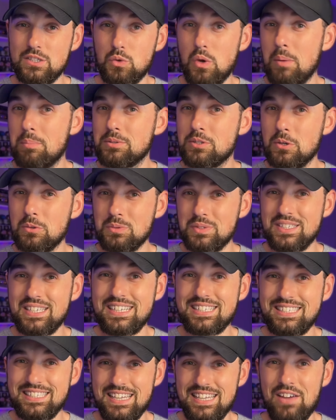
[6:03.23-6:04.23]
So, episodes
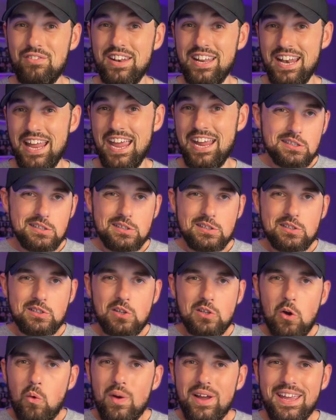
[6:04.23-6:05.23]
six, seven, and eight.
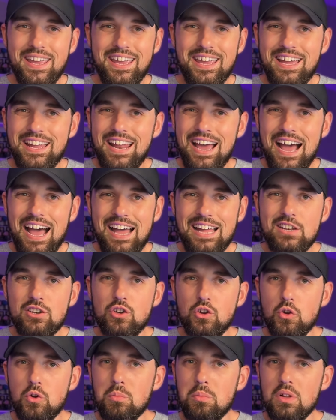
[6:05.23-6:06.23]
So, again, I
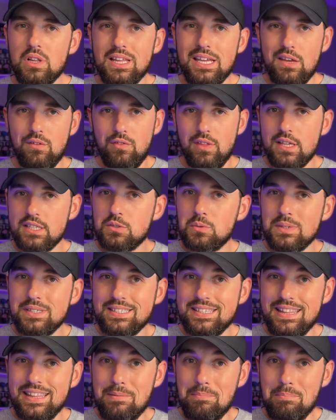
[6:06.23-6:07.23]
do believe this
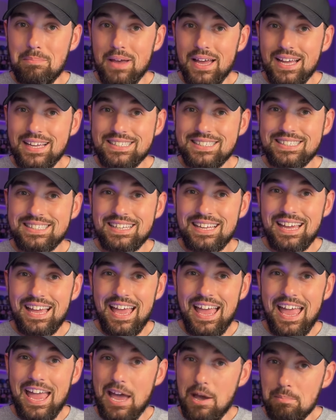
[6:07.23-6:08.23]
was the best
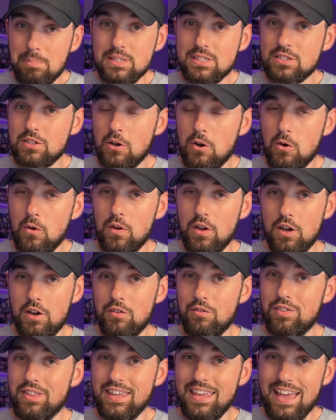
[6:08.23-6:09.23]
episode
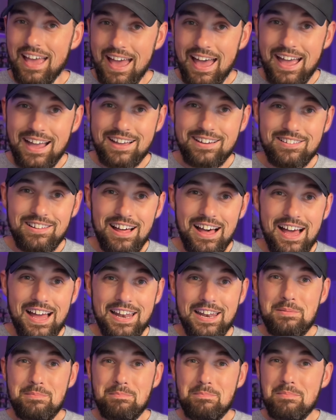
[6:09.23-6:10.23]
of The Acolyte,
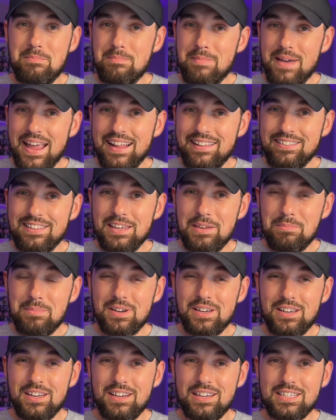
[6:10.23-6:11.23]
mainly
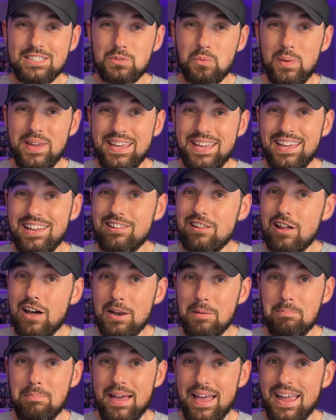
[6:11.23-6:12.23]
because we get a lot
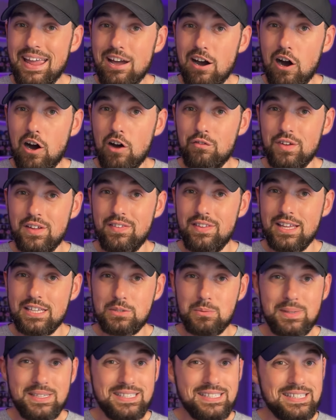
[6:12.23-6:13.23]
of payoff in
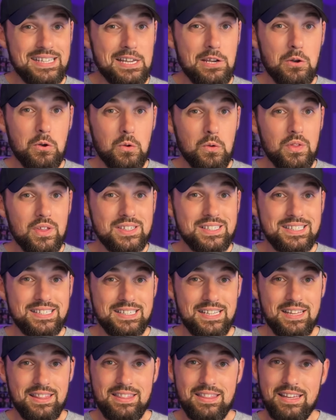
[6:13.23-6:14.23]
this. We see who the
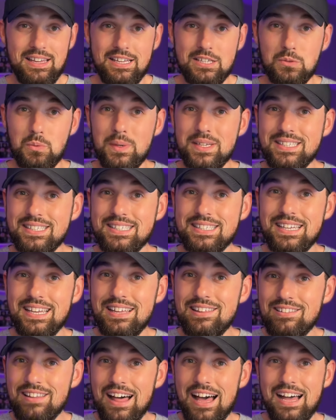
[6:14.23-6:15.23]
Sith is, we see
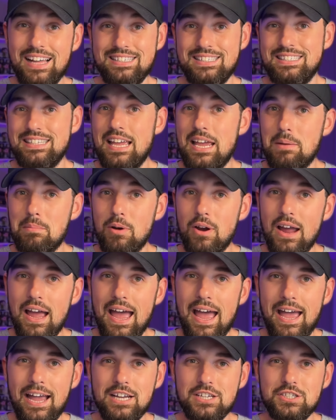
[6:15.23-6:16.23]
lightsaber
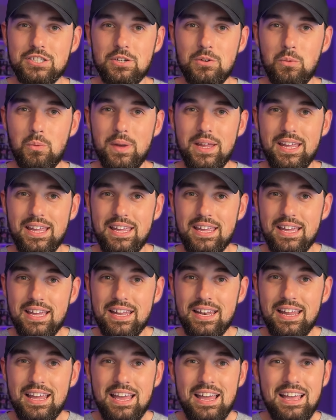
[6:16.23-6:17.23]
action, we
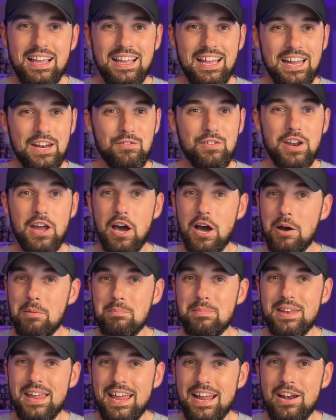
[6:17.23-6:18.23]
get kind of an
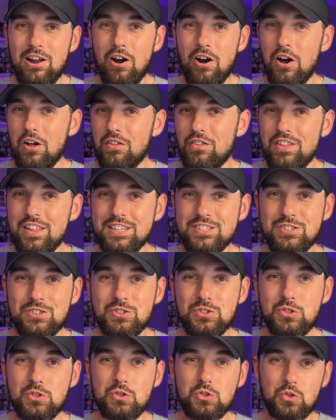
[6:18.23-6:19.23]
update on this
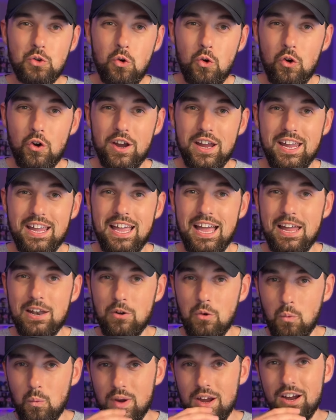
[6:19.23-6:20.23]
story, kind
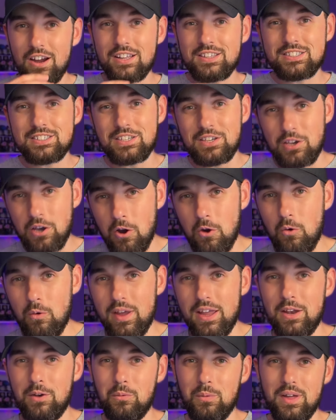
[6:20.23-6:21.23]
of where it's
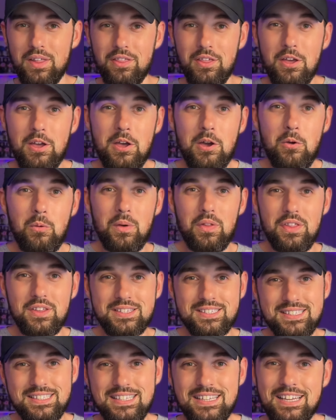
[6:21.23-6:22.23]
going with with the
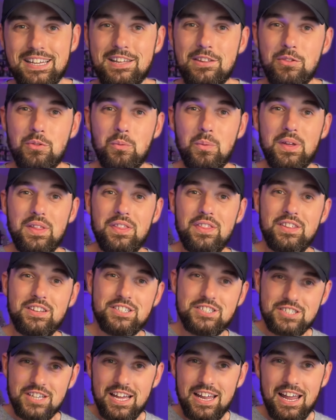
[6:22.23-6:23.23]
Sith, with the
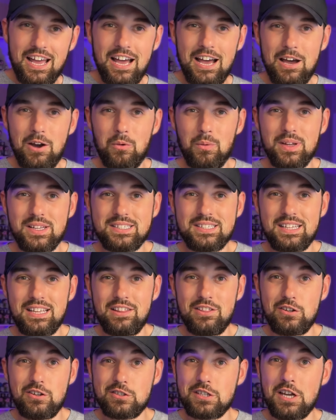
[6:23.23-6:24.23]
Jedi. We see
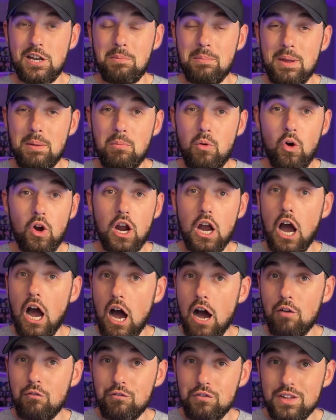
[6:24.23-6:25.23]
there's going to be more
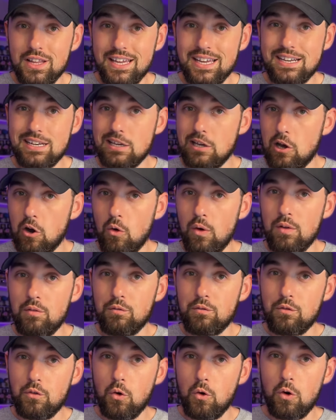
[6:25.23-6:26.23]
conflict going
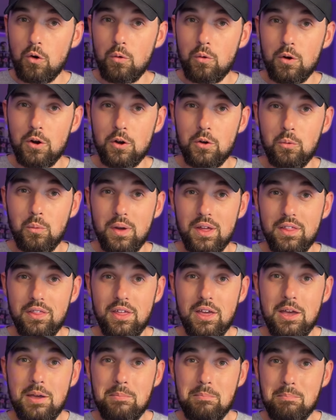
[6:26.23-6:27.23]
forward with
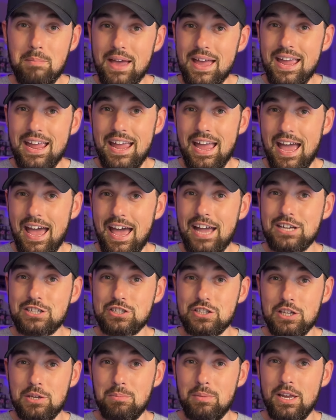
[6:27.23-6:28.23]
Mae
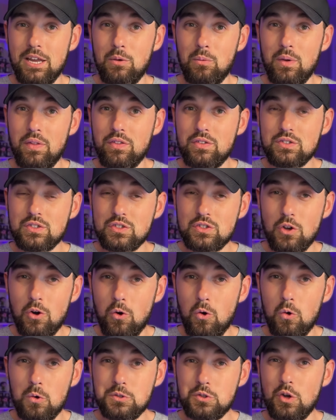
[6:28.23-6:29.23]
actually being with
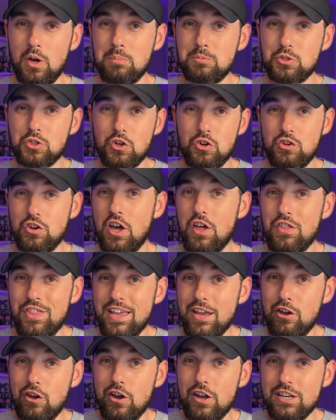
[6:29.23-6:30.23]
Sol, so I'm sure
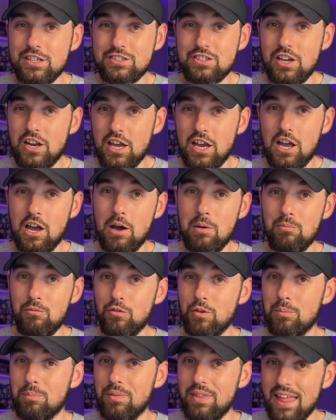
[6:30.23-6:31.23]
nothing good is going to come
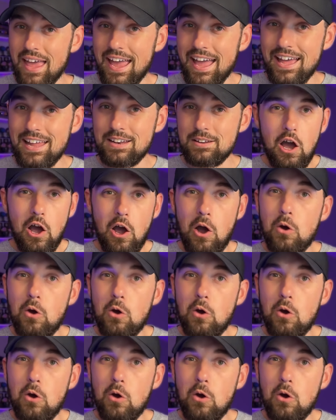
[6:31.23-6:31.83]
from that.